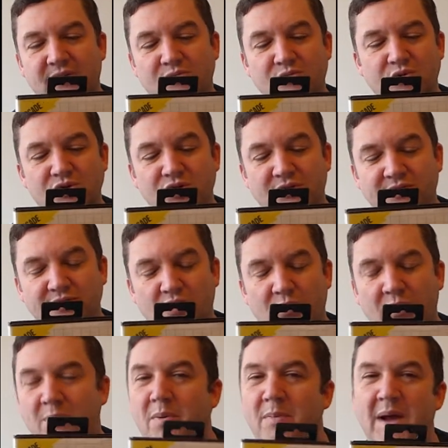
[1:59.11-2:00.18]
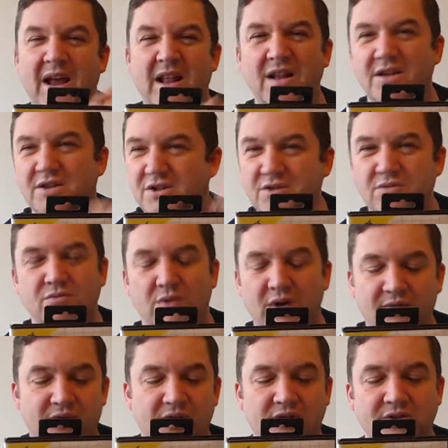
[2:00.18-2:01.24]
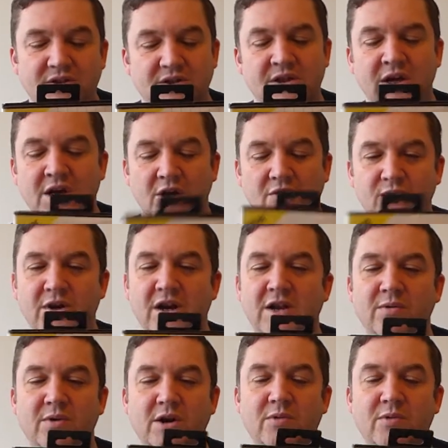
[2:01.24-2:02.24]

and sort of it's all propellers and whatever else it is. Really